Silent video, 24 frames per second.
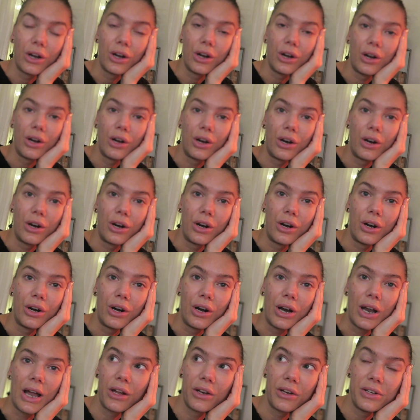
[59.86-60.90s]

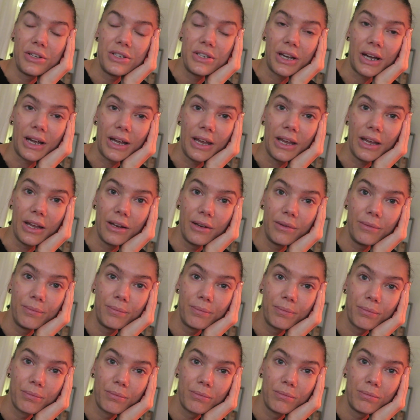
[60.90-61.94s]
are on a diet
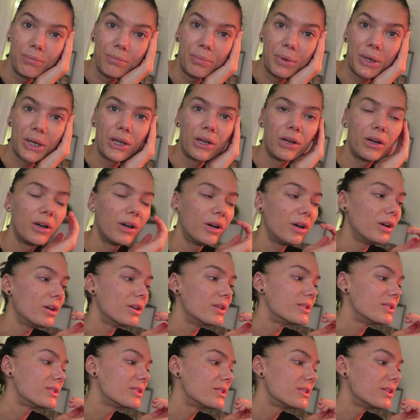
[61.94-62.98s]

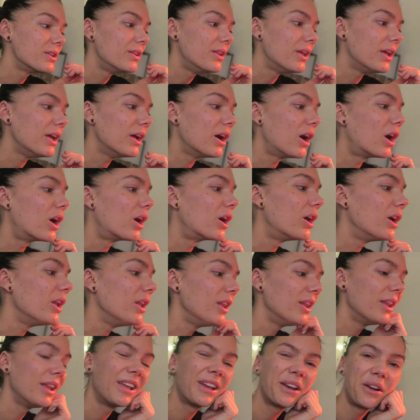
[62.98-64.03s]
because they are a
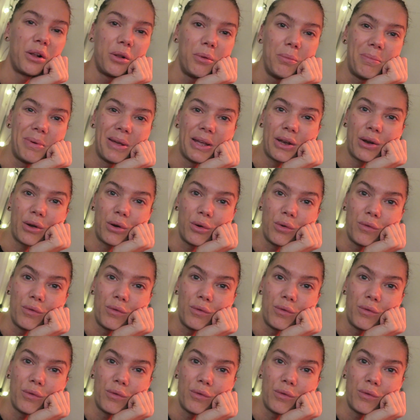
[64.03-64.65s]
little bit